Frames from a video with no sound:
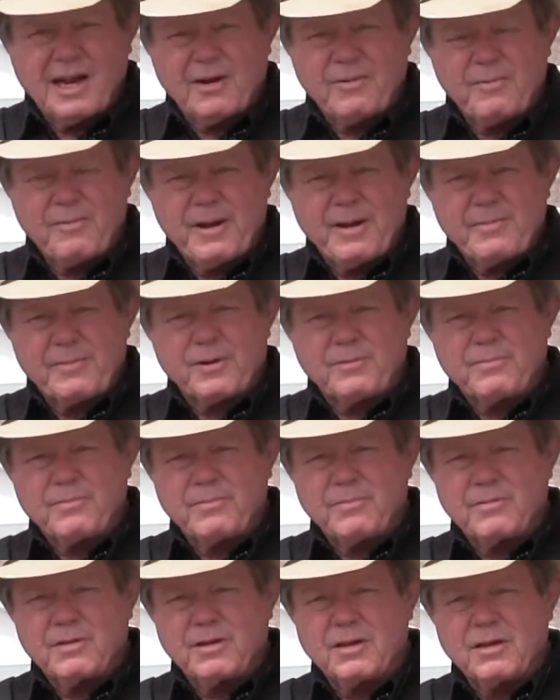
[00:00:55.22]
I remembered
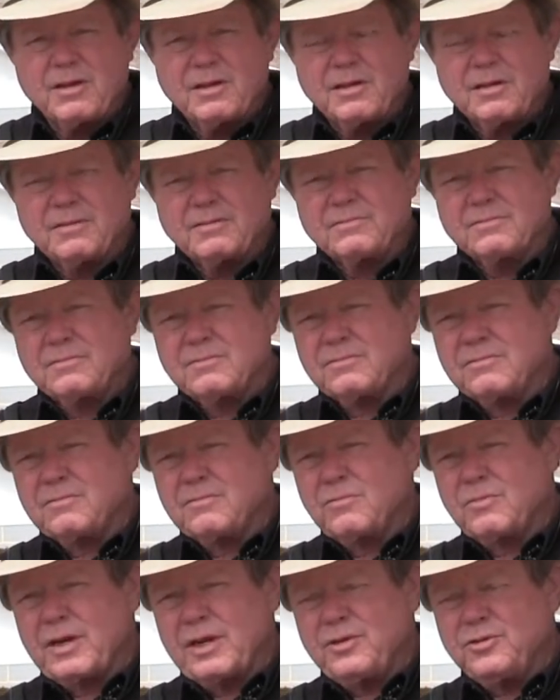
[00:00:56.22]

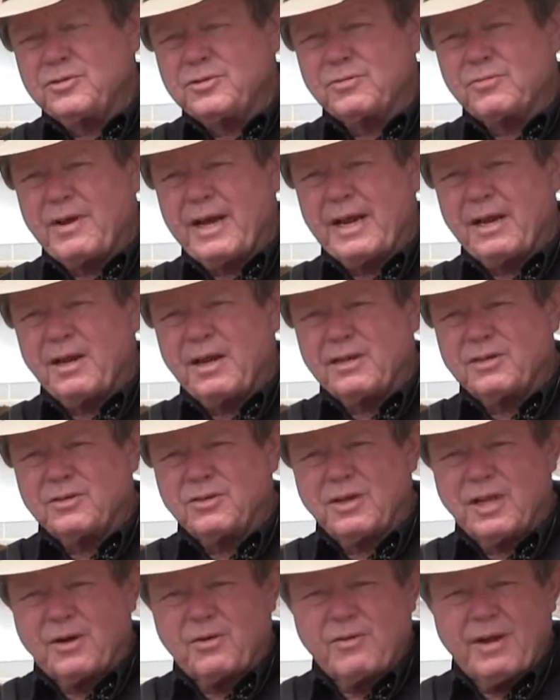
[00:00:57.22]
when I used to do
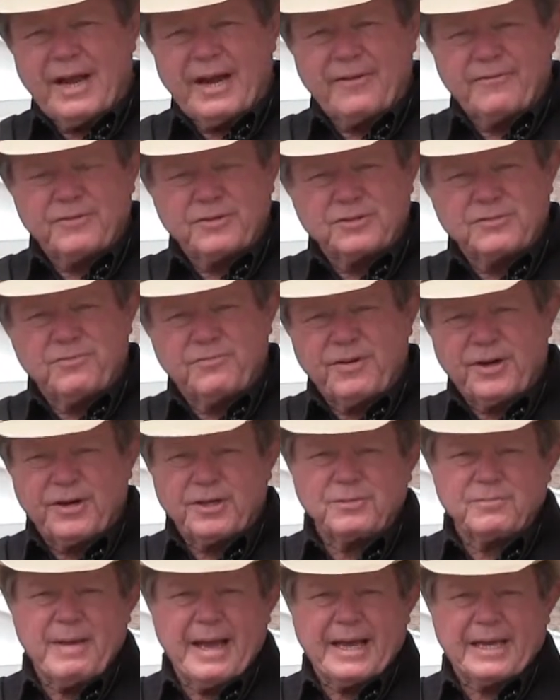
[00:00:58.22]
a lot of writing for some
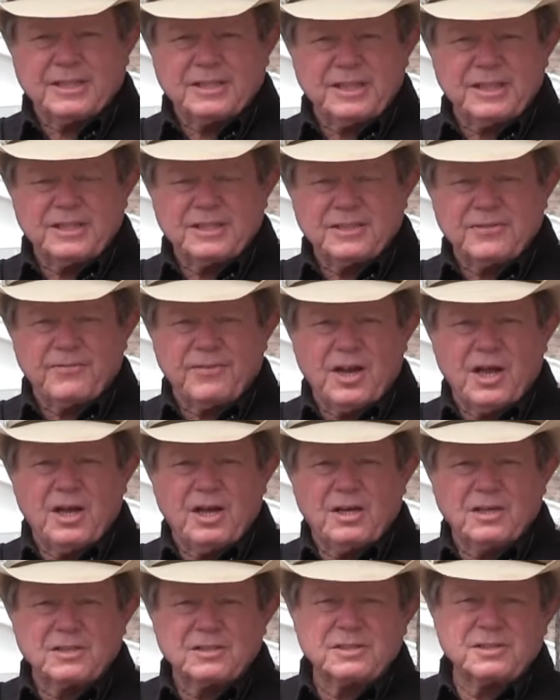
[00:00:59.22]
various magazines and
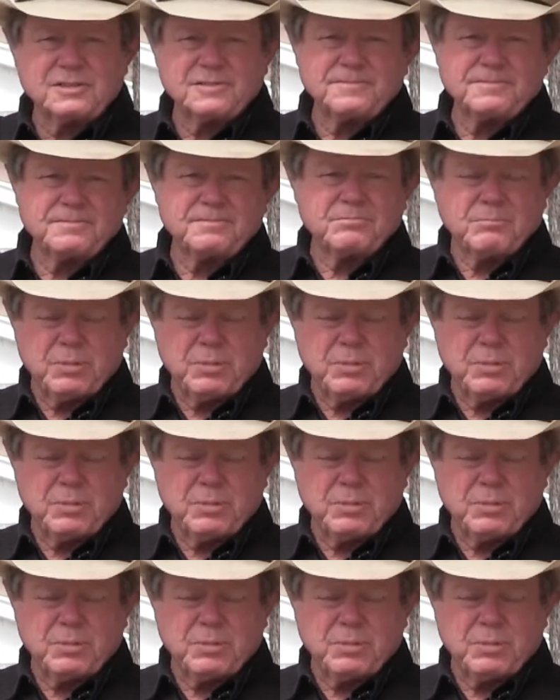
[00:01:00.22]
blogs,